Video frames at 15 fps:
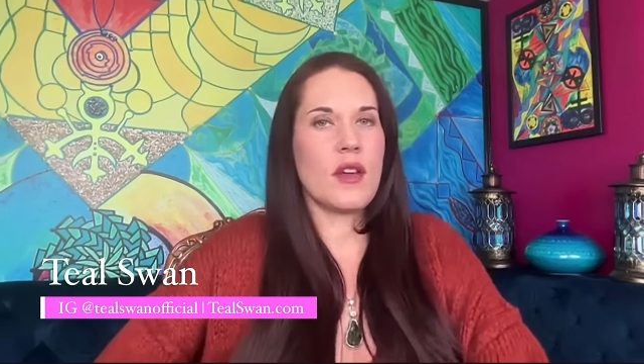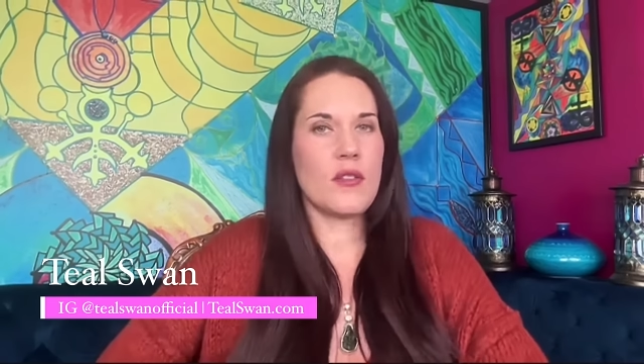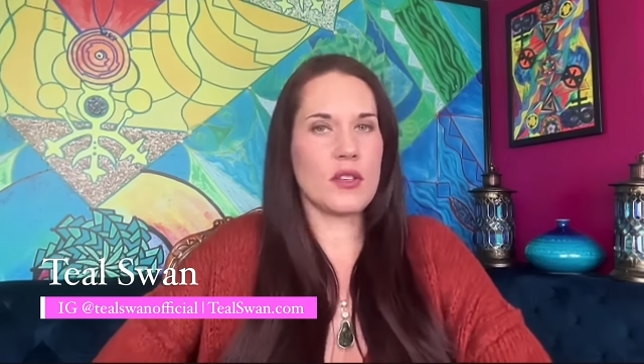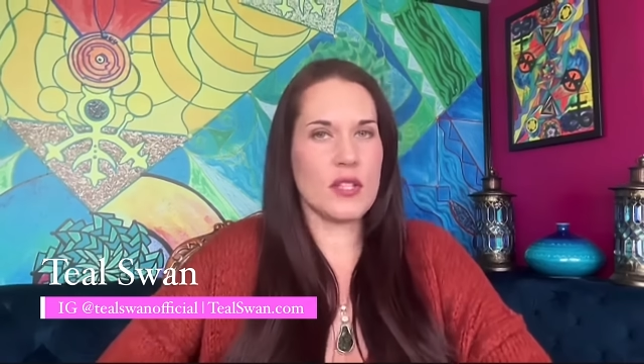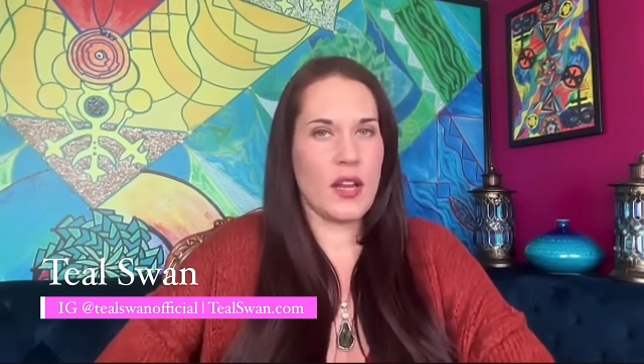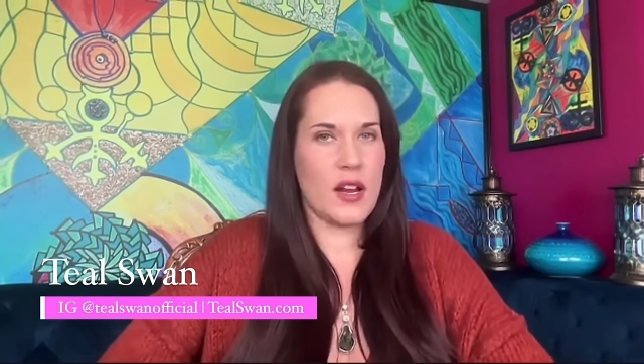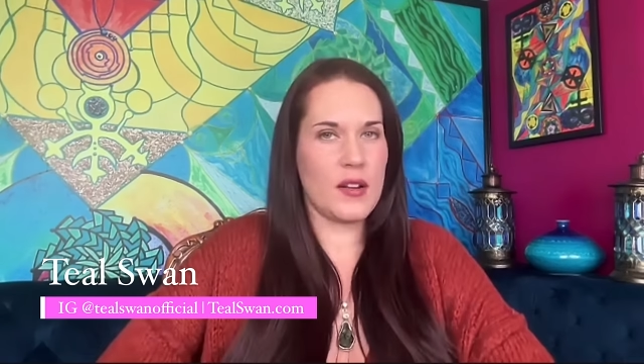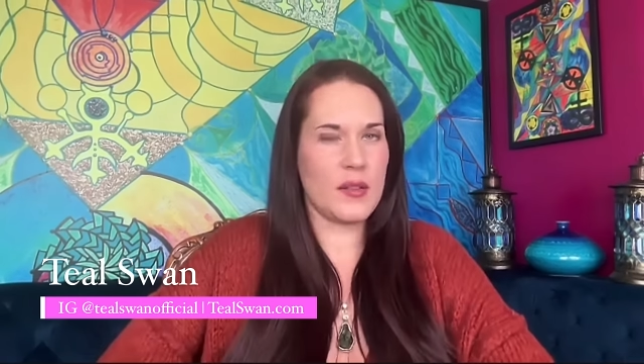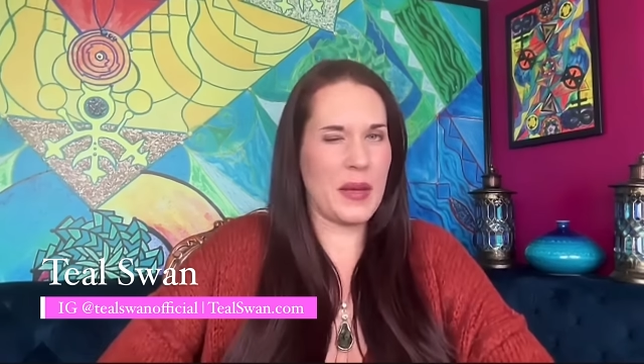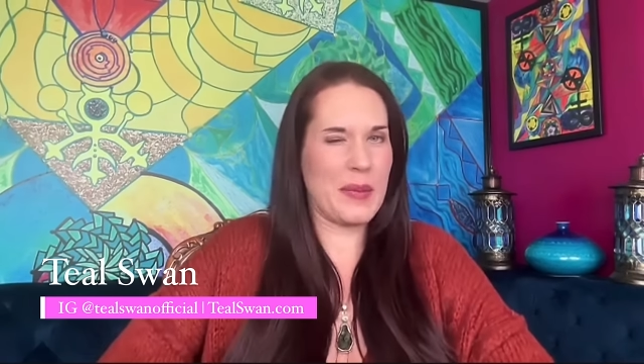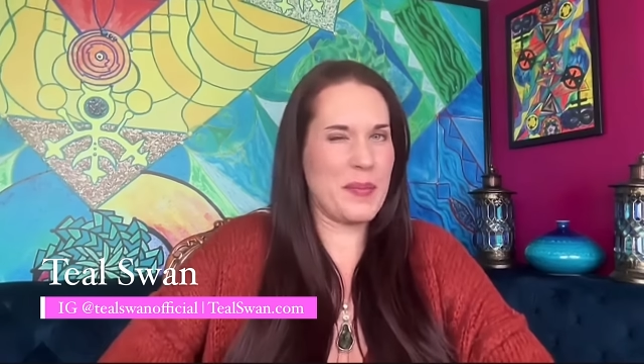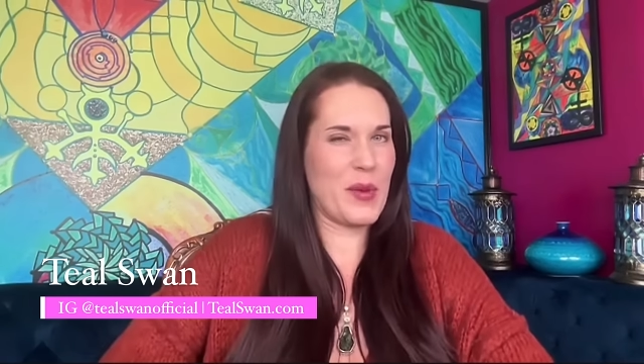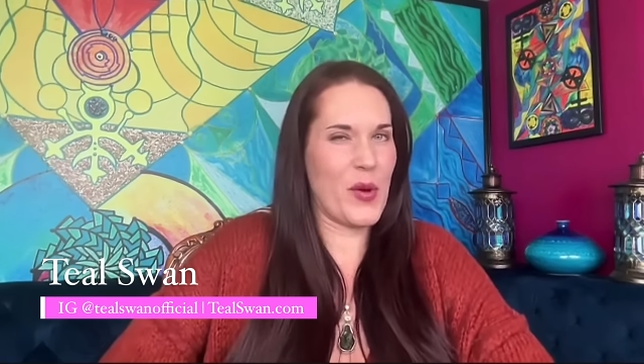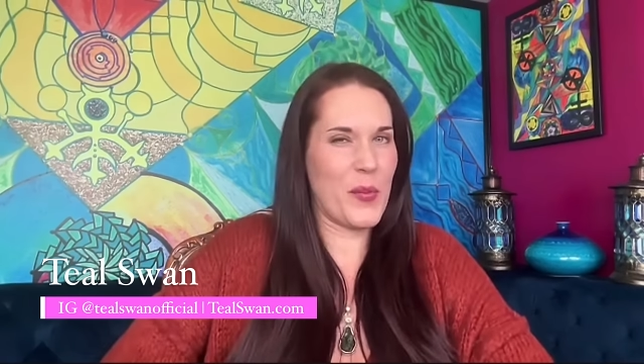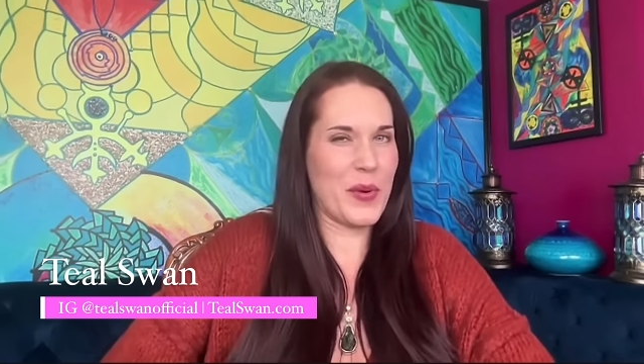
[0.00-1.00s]
That was kind of like
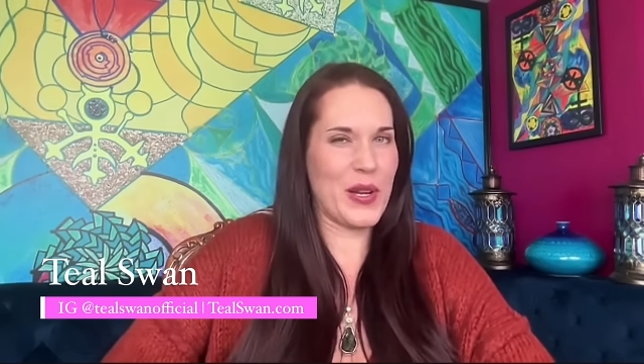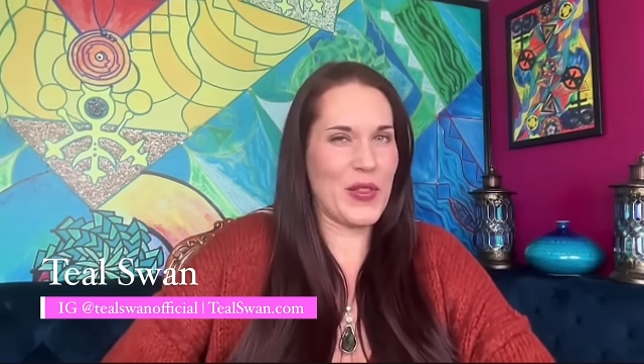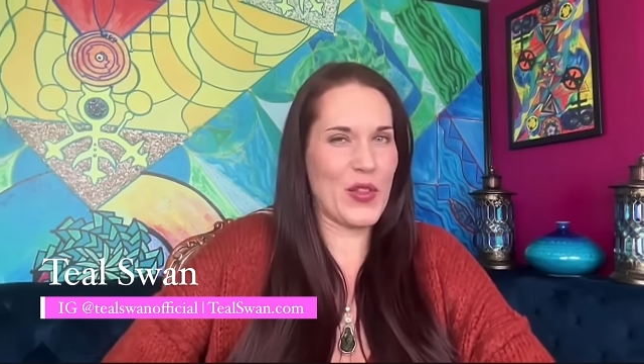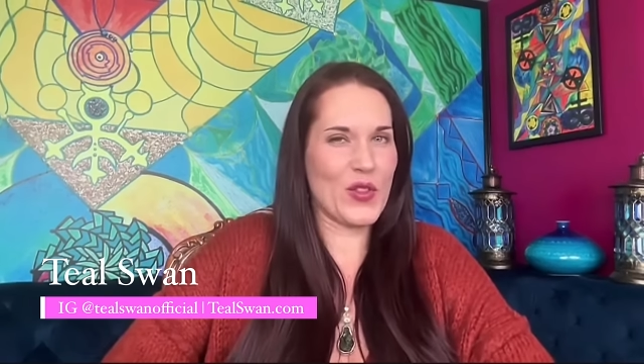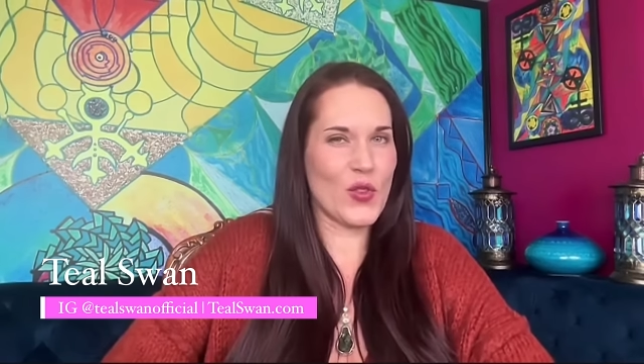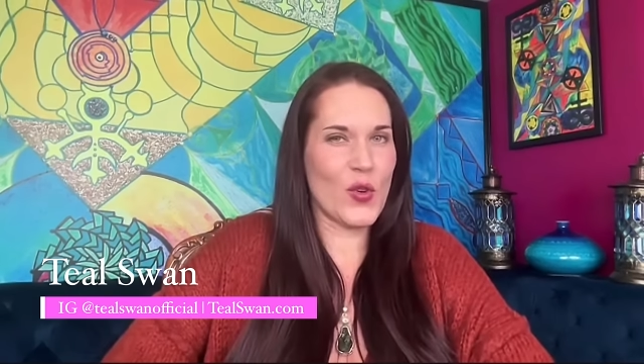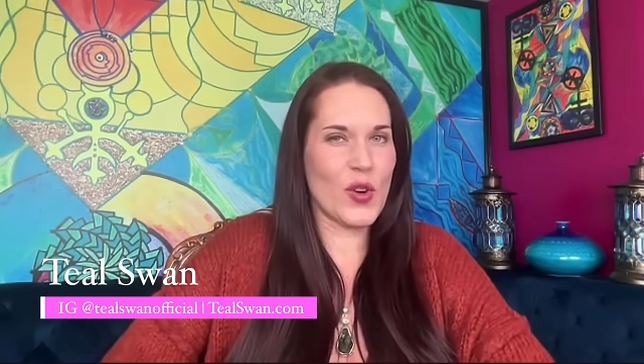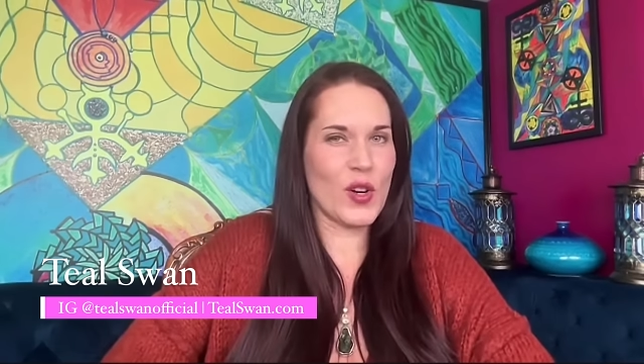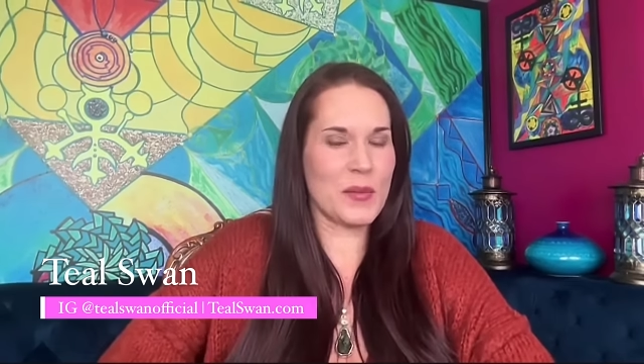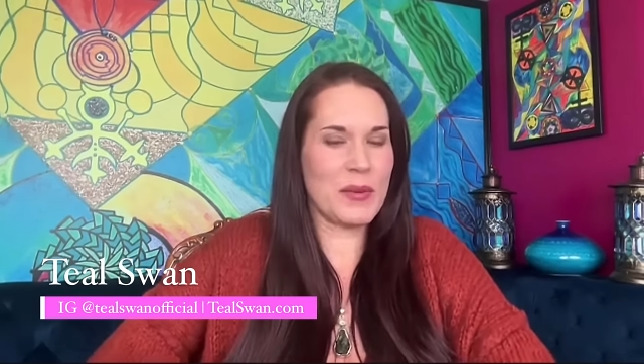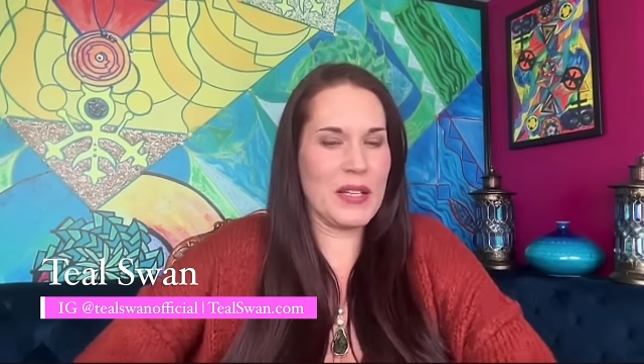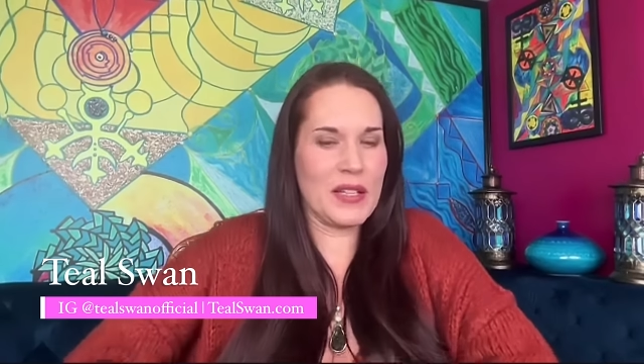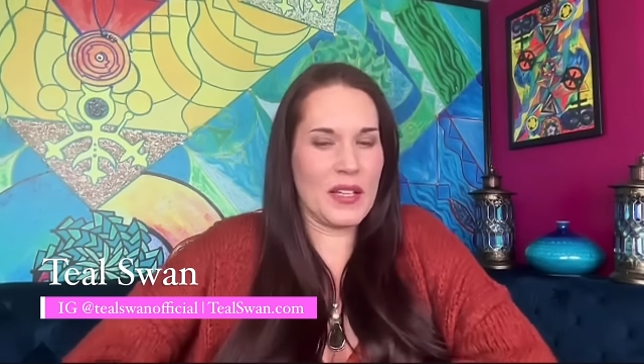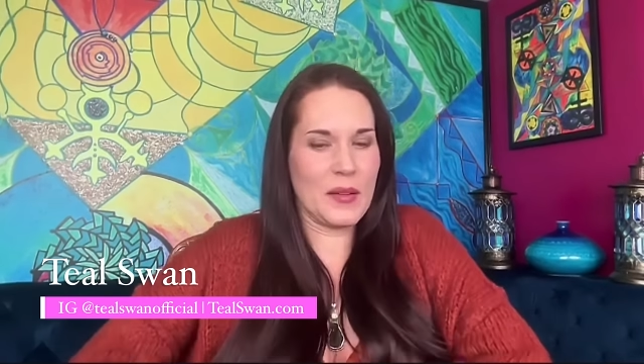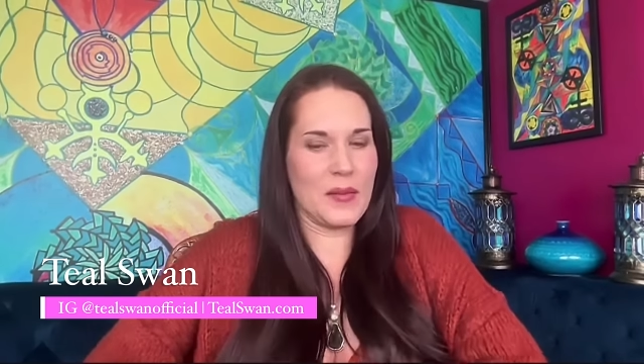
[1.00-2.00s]
me opening the door to
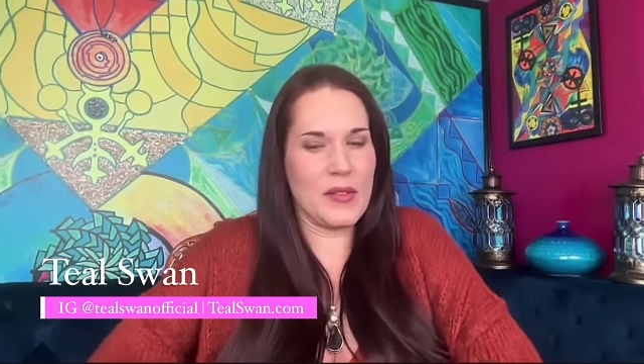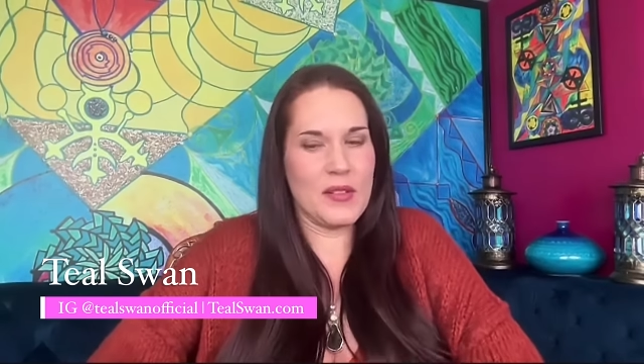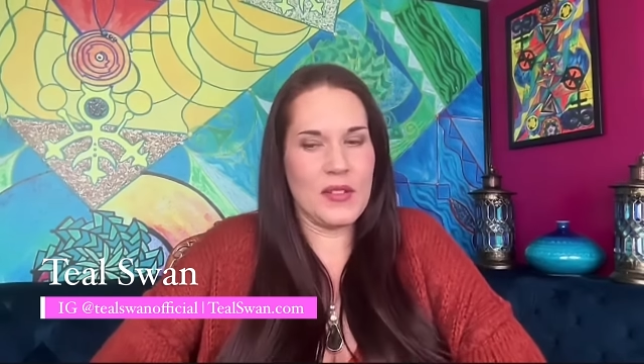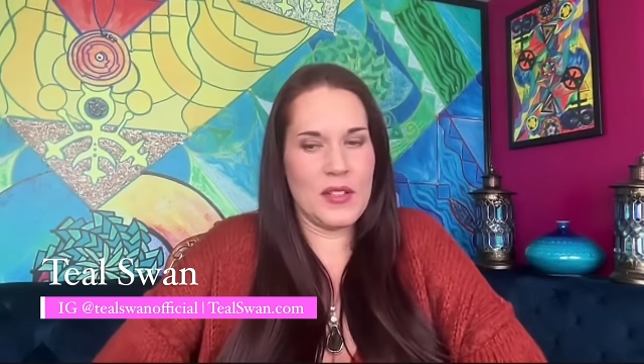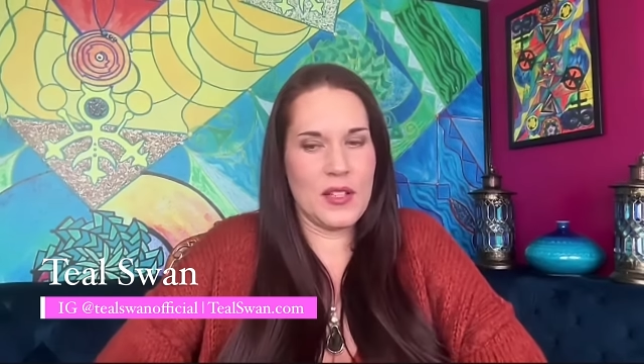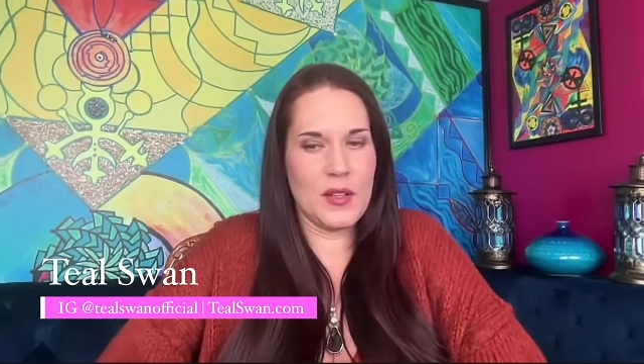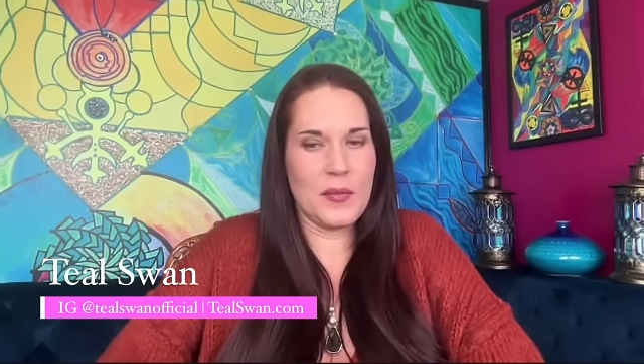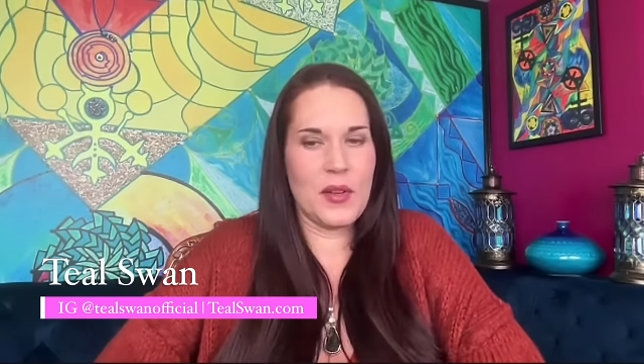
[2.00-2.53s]
being like, eh,